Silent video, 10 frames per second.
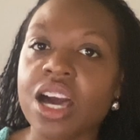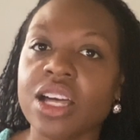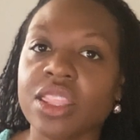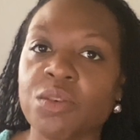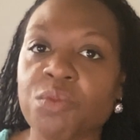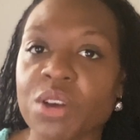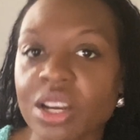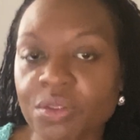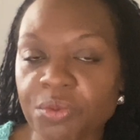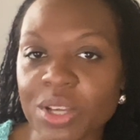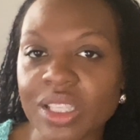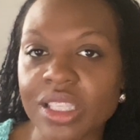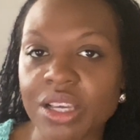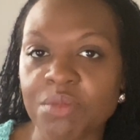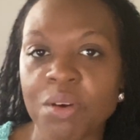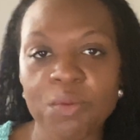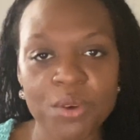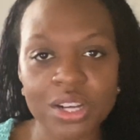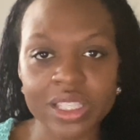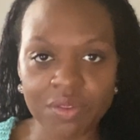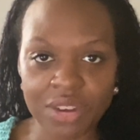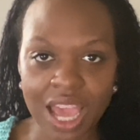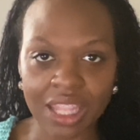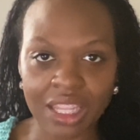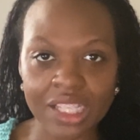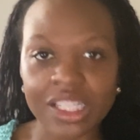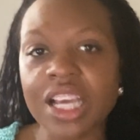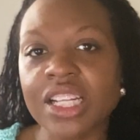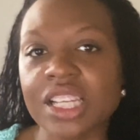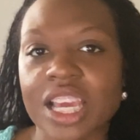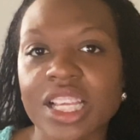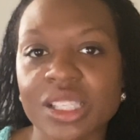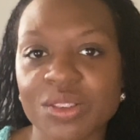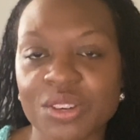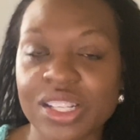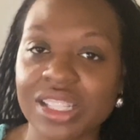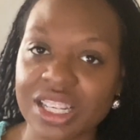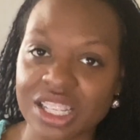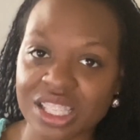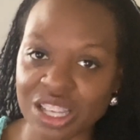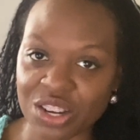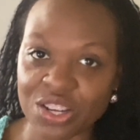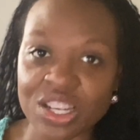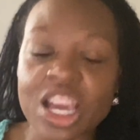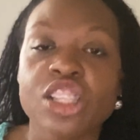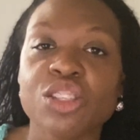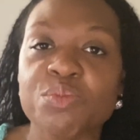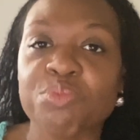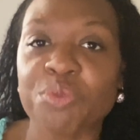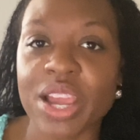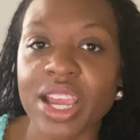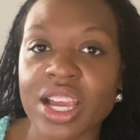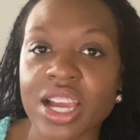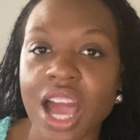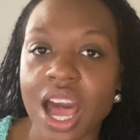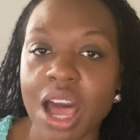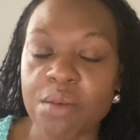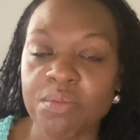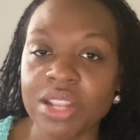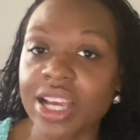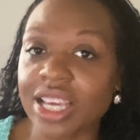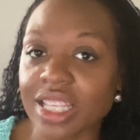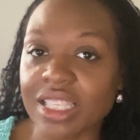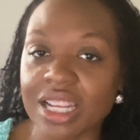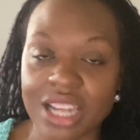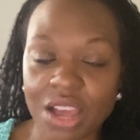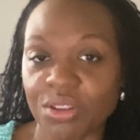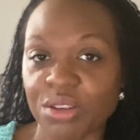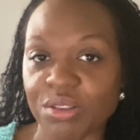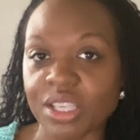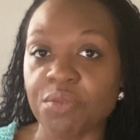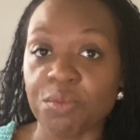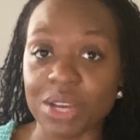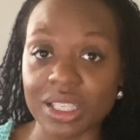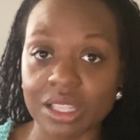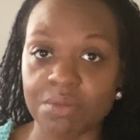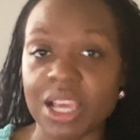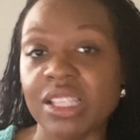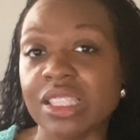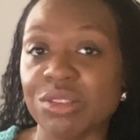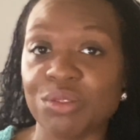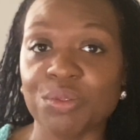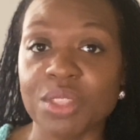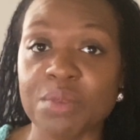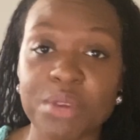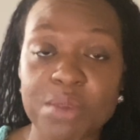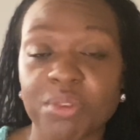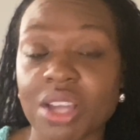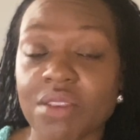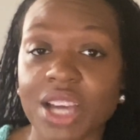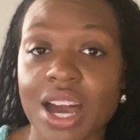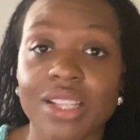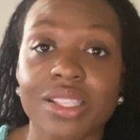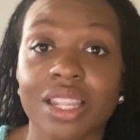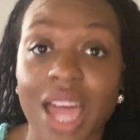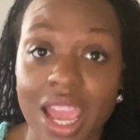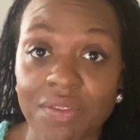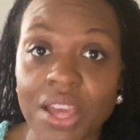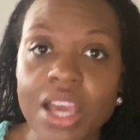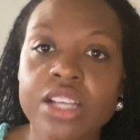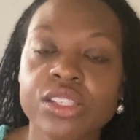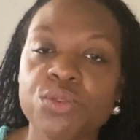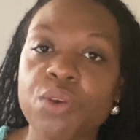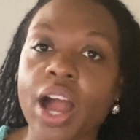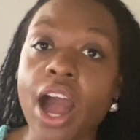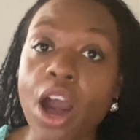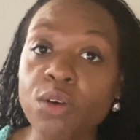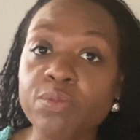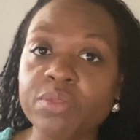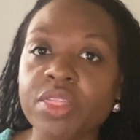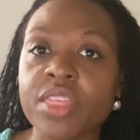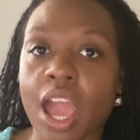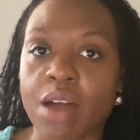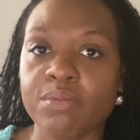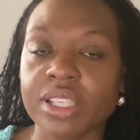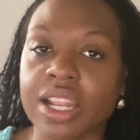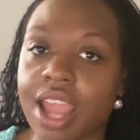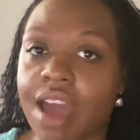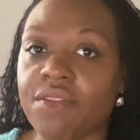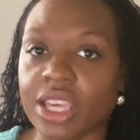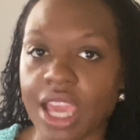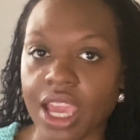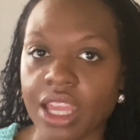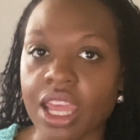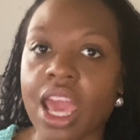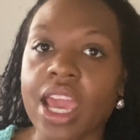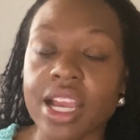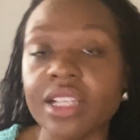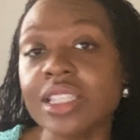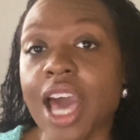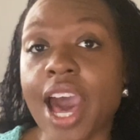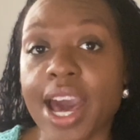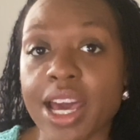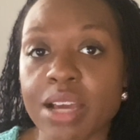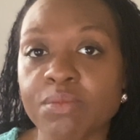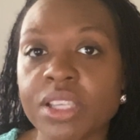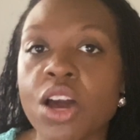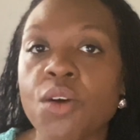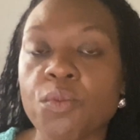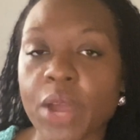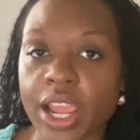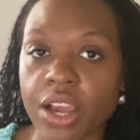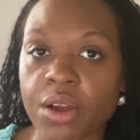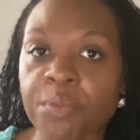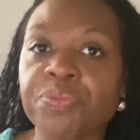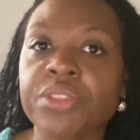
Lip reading: the word of wisdom, words of knowledge, to exhort, to discern, to bring nuggets and downloads of wisdom into the people of God's life, to help them to navigate in times where